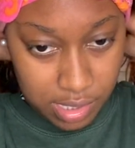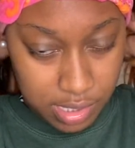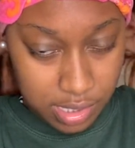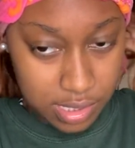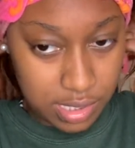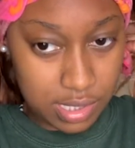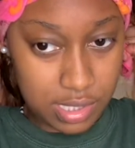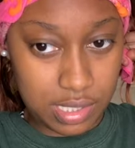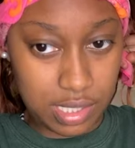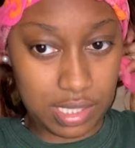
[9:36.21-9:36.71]

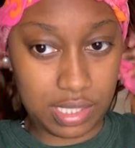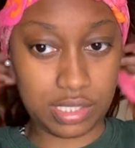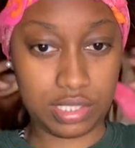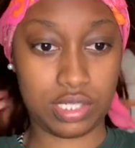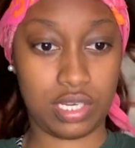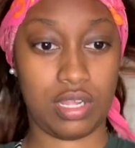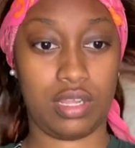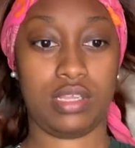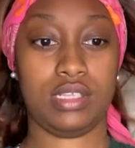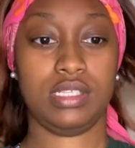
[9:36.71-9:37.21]
so that
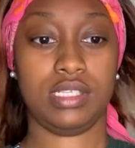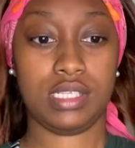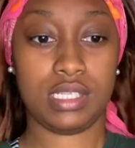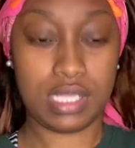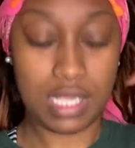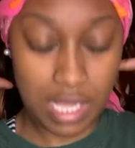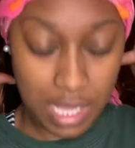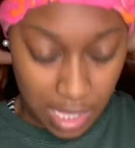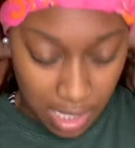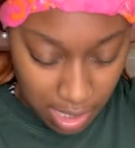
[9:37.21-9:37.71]
y'all can
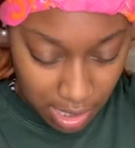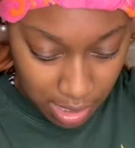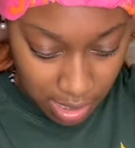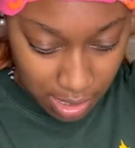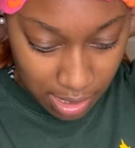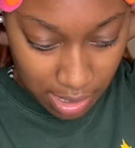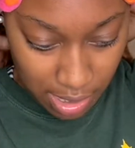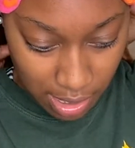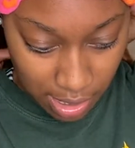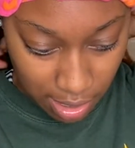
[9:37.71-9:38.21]
see,
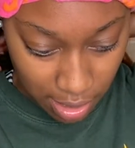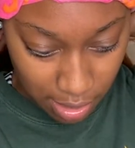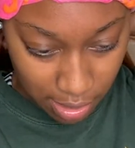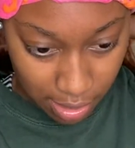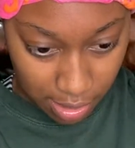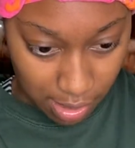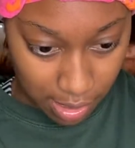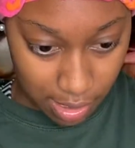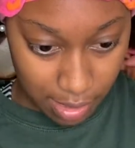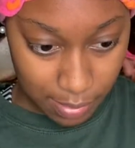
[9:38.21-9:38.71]
and you
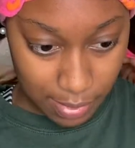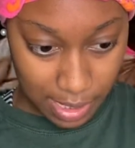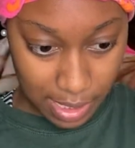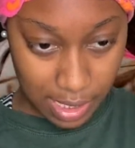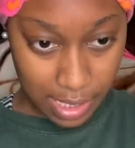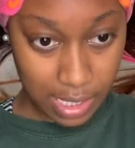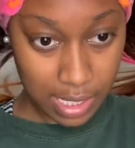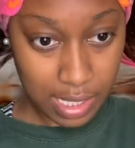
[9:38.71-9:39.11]
aren't gonna be